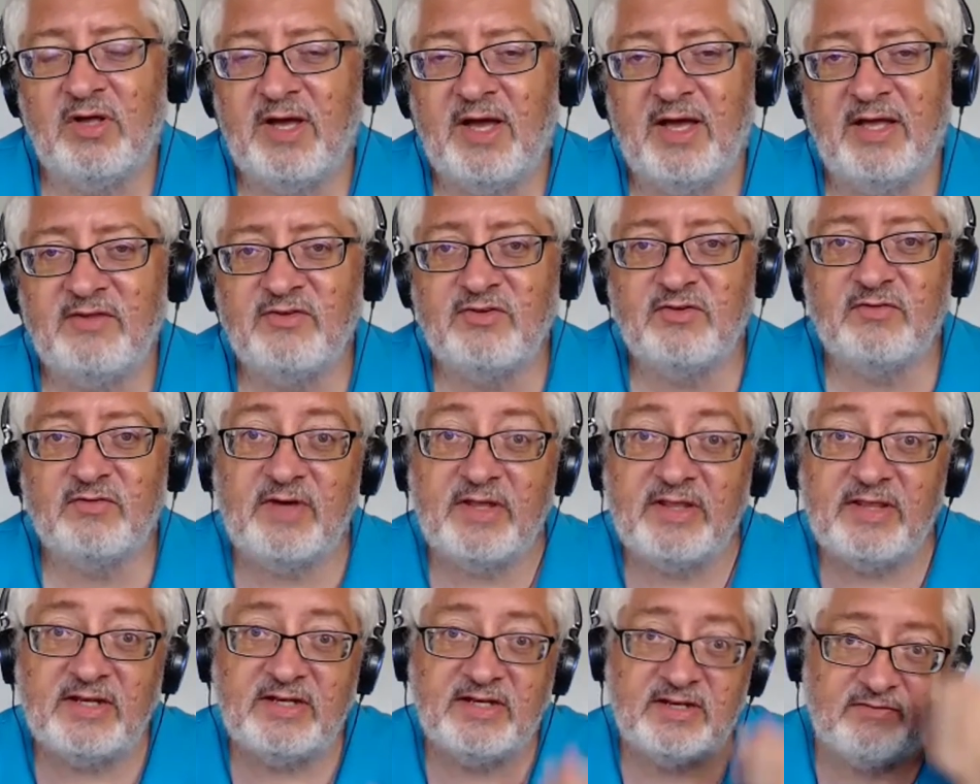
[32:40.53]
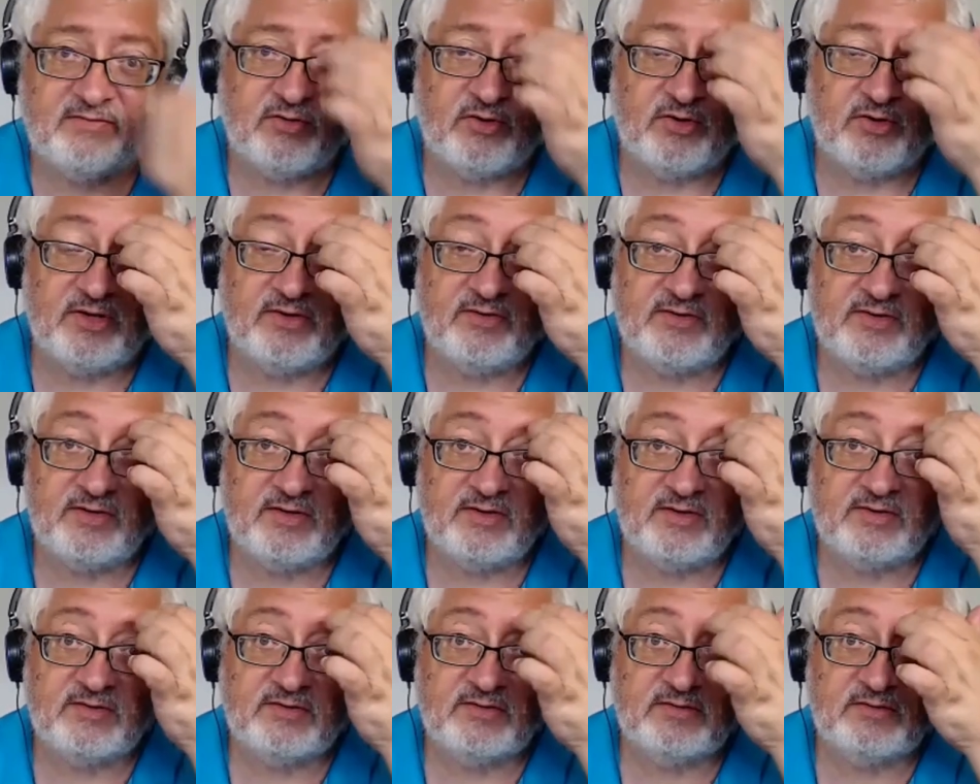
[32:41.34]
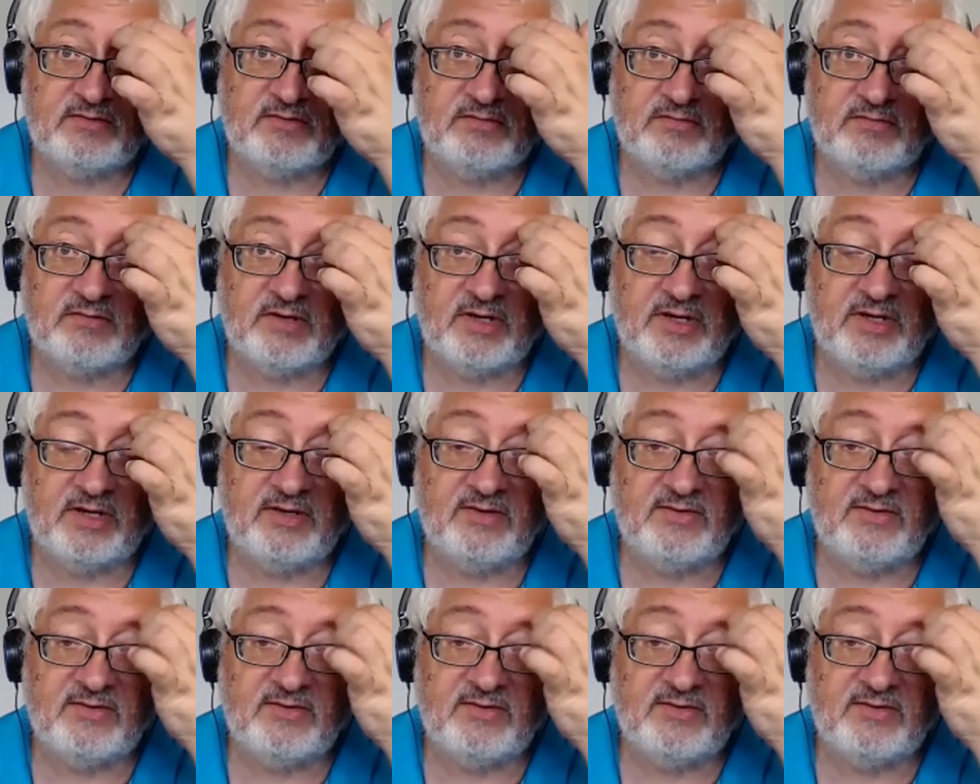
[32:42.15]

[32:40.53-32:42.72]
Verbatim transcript: kinds of other differences, right?